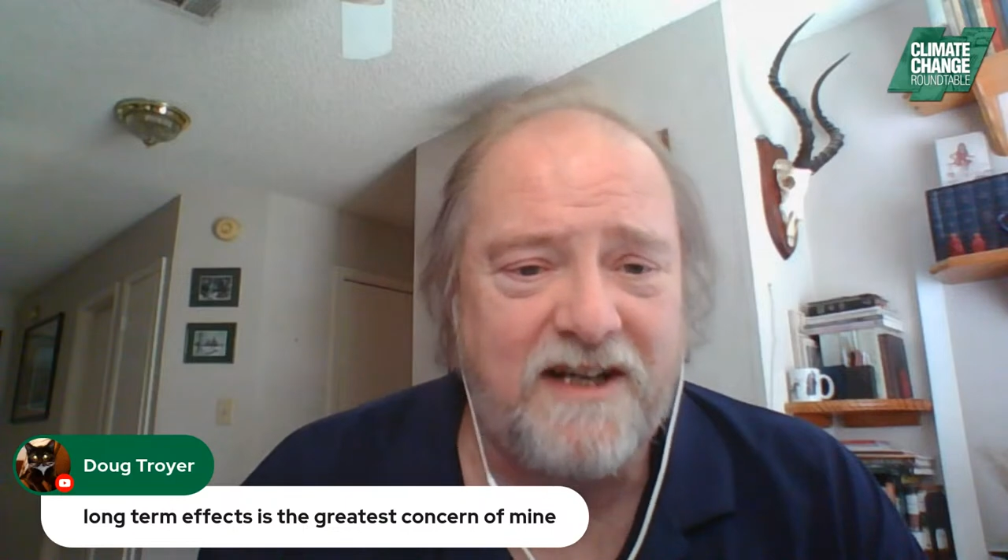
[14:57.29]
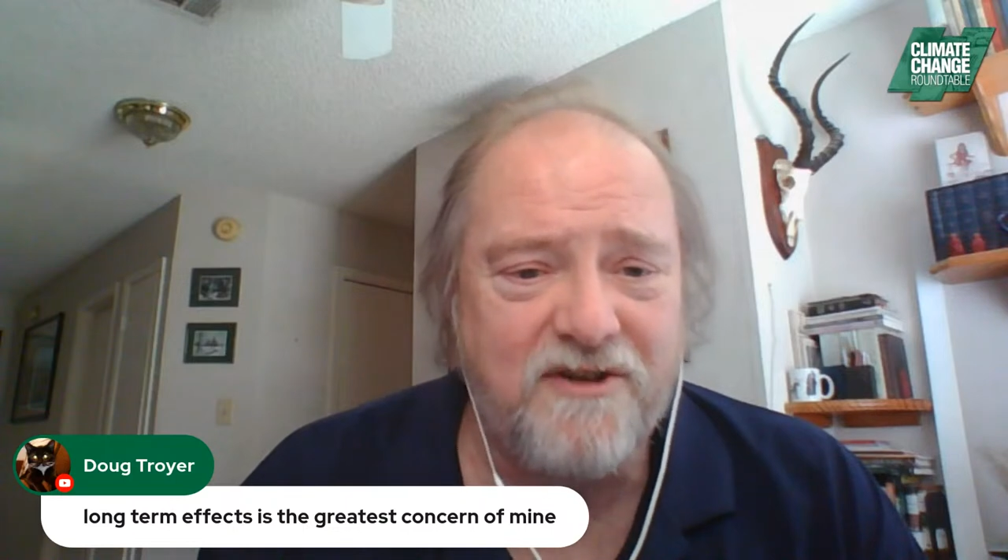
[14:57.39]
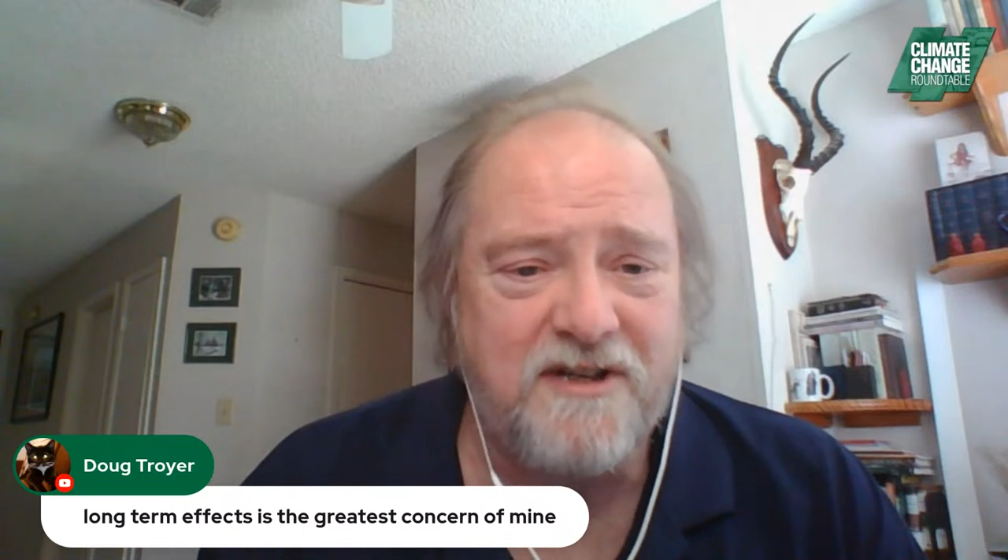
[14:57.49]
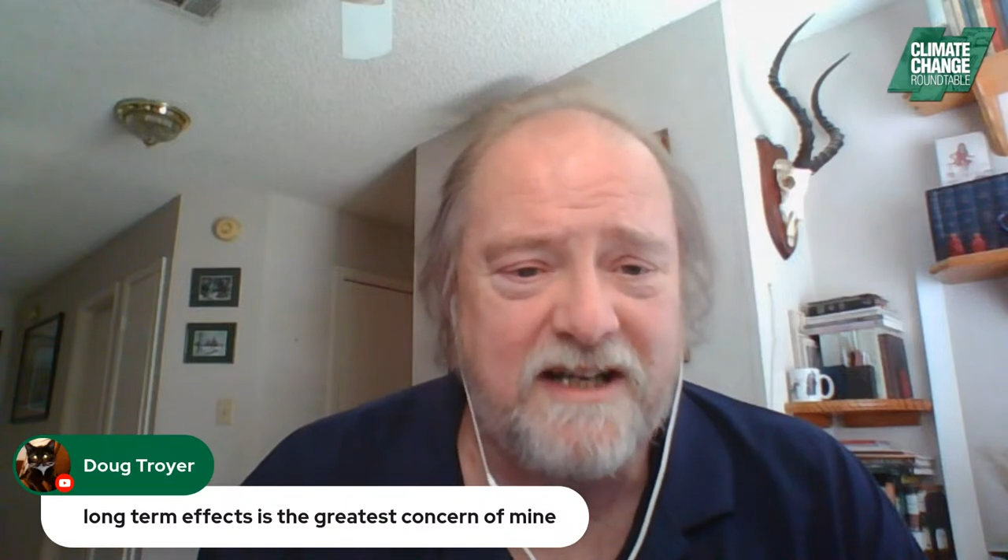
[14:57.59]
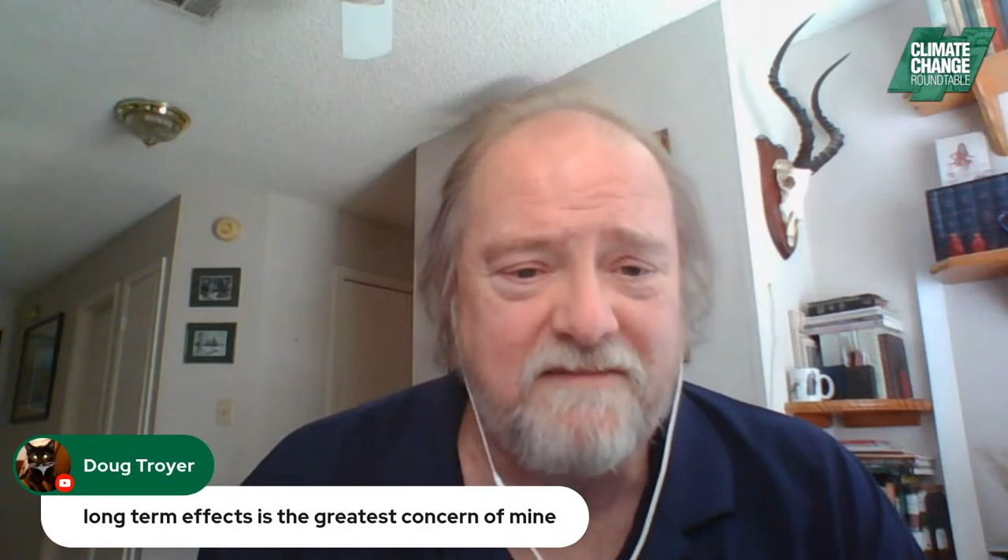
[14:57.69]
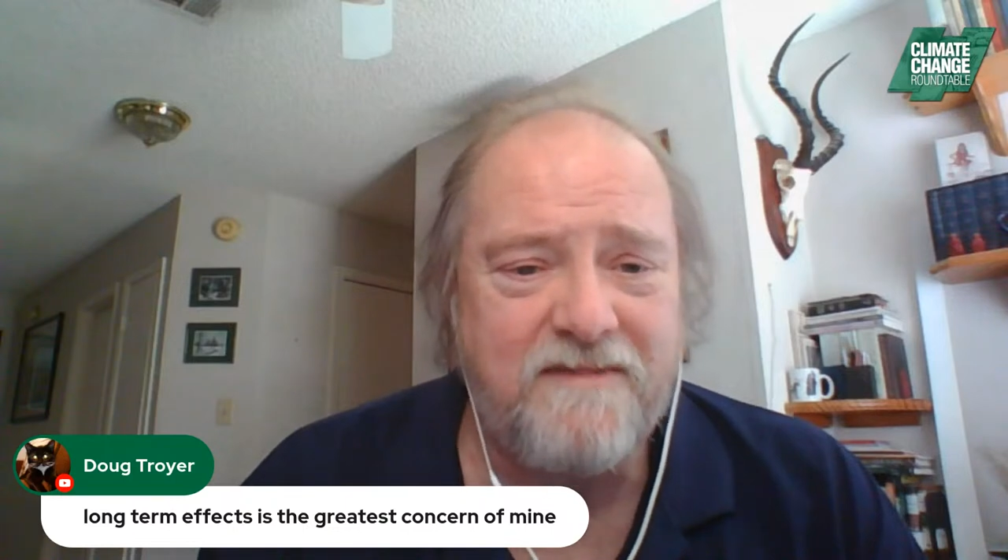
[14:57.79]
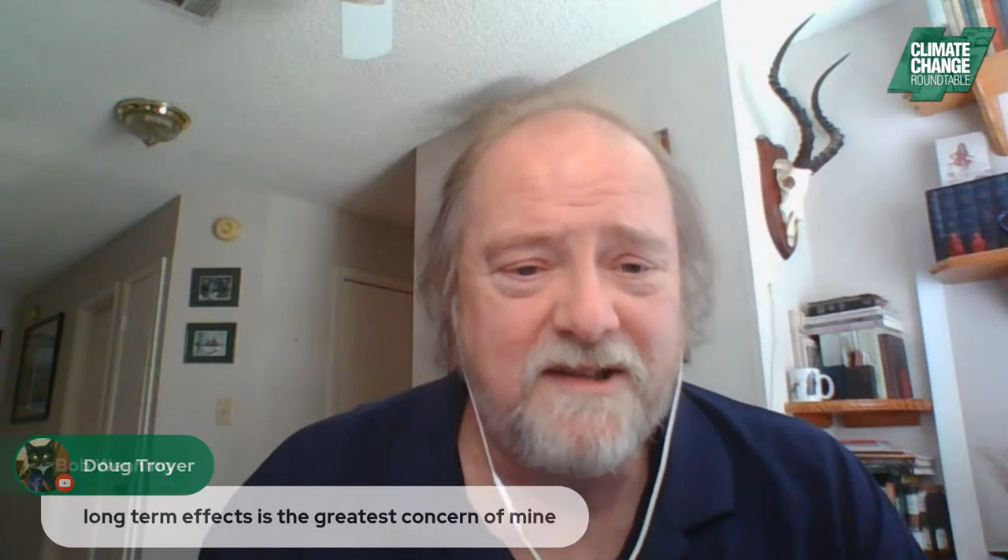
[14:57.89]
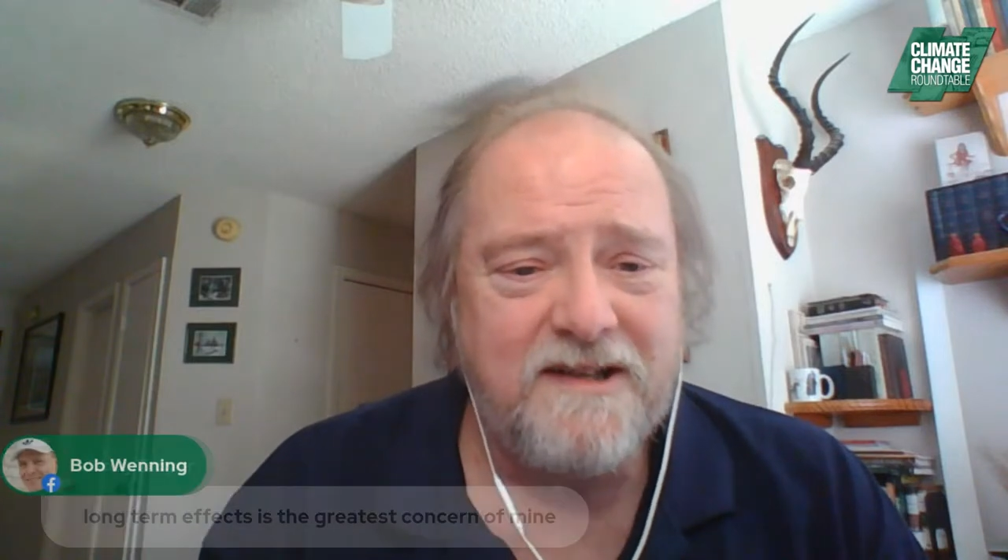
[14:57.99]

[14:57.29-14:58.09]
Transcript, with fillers: years and eat